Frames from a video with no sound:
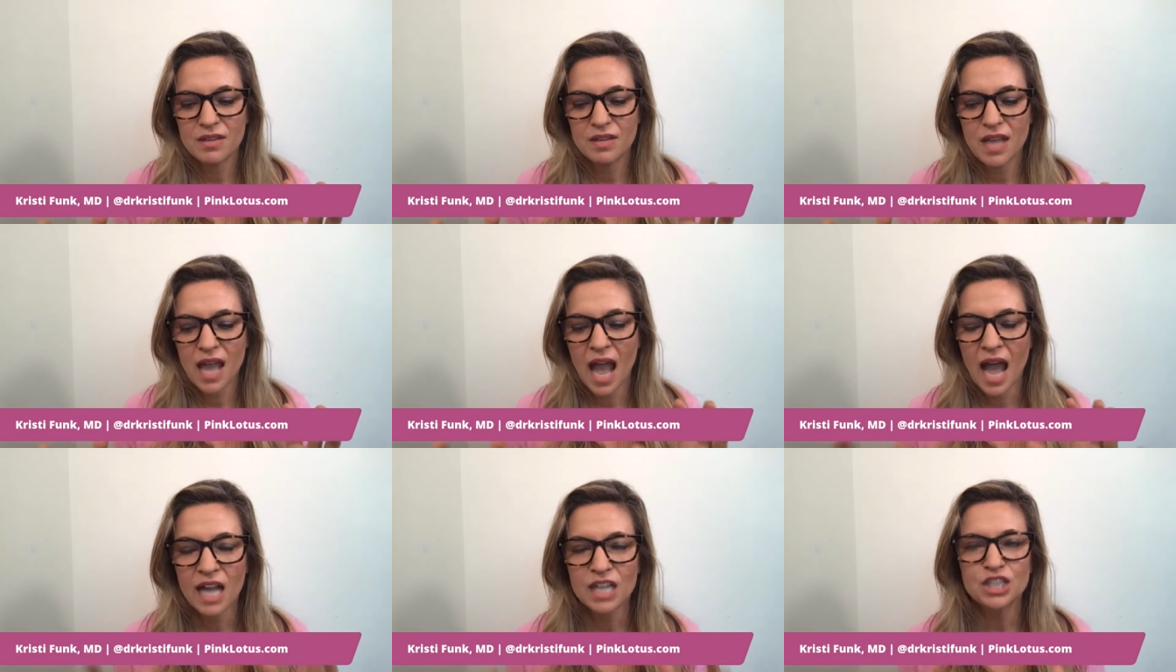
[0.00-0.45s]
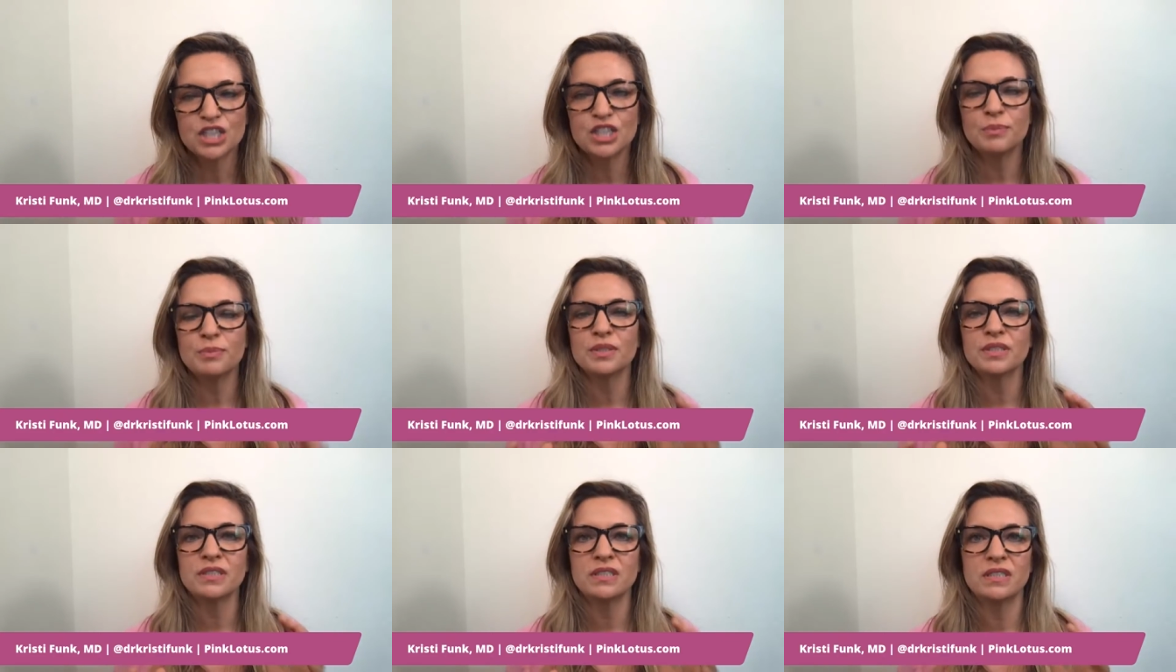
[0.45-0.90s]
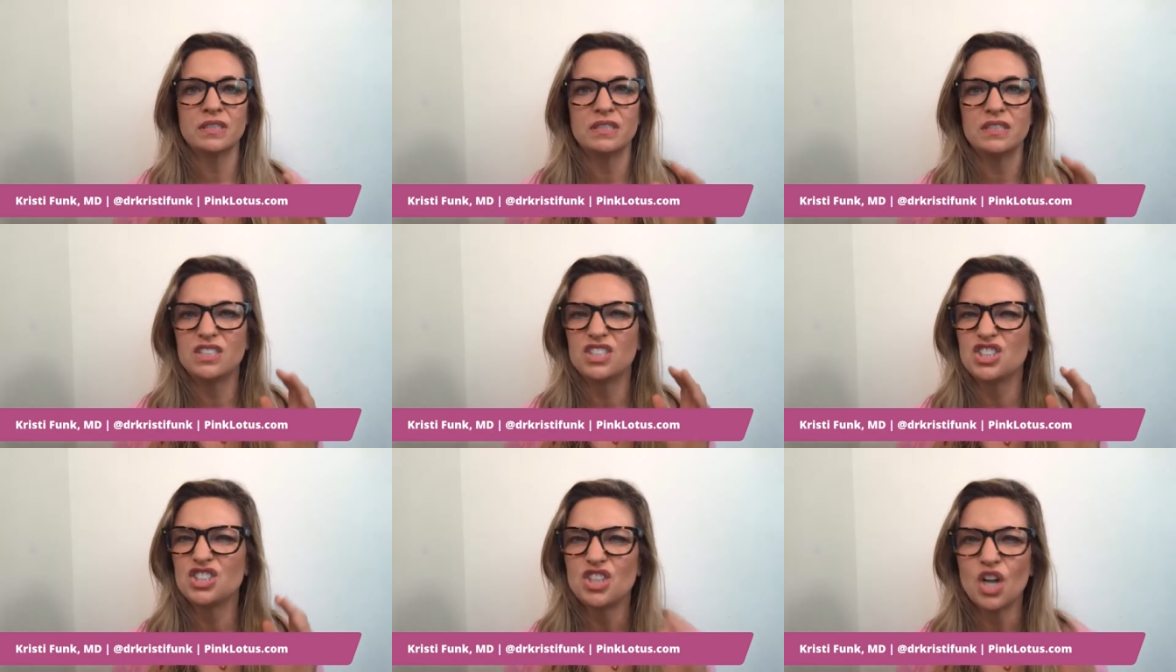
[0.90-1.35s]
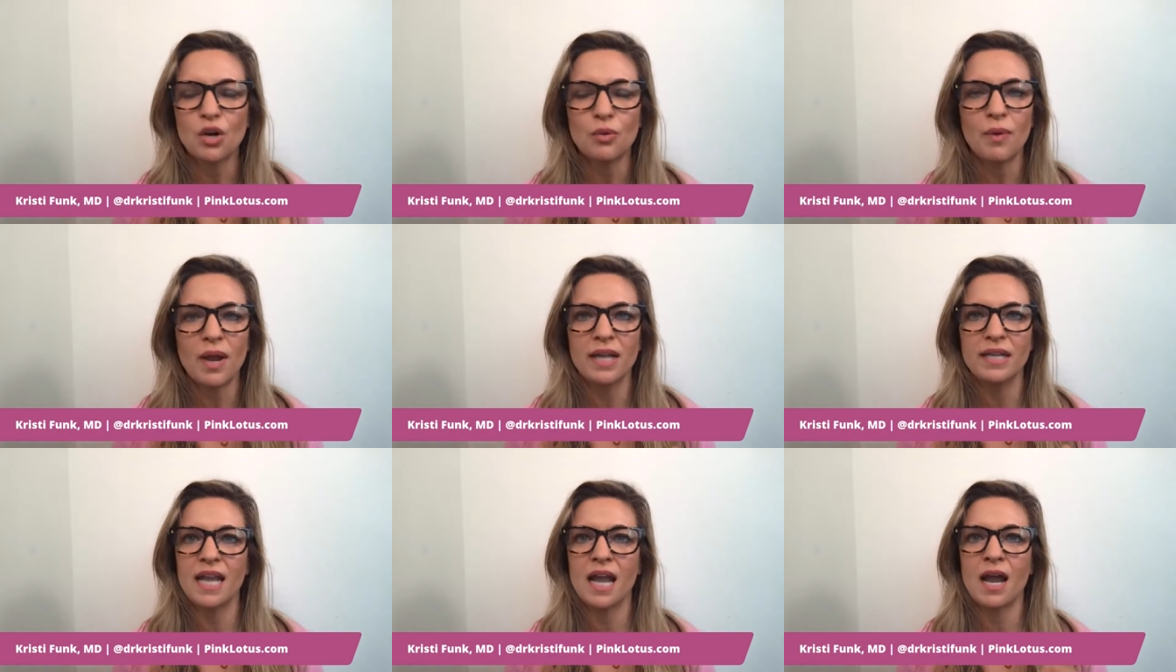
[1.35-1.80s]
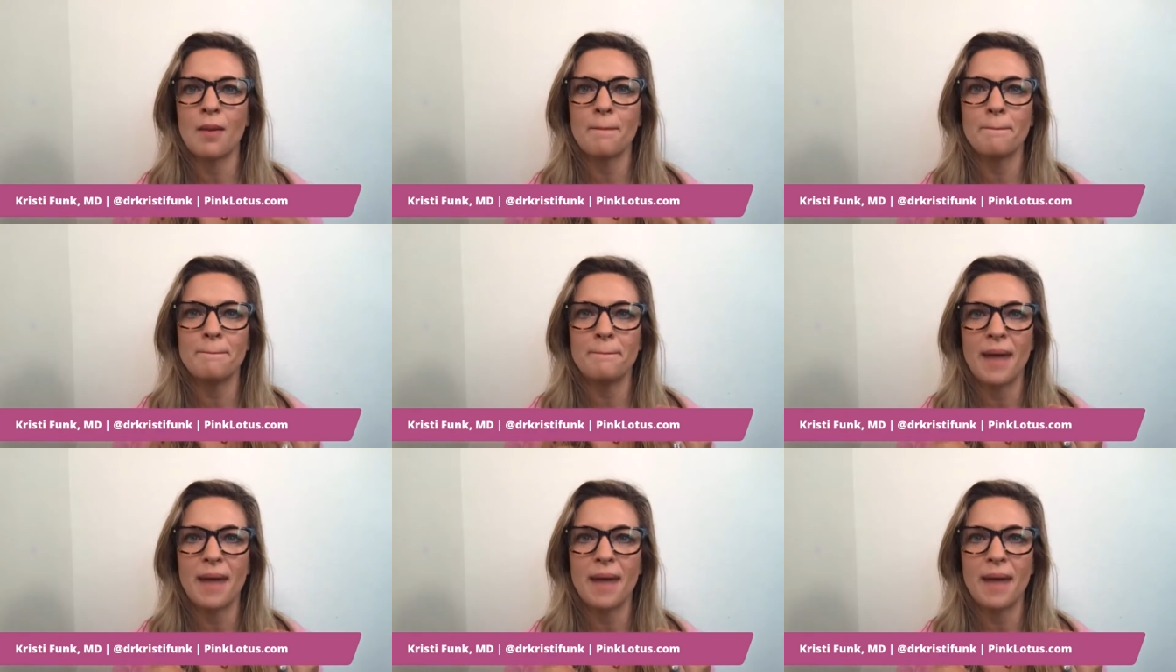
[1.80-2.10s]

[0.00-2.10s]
actionable, start right now,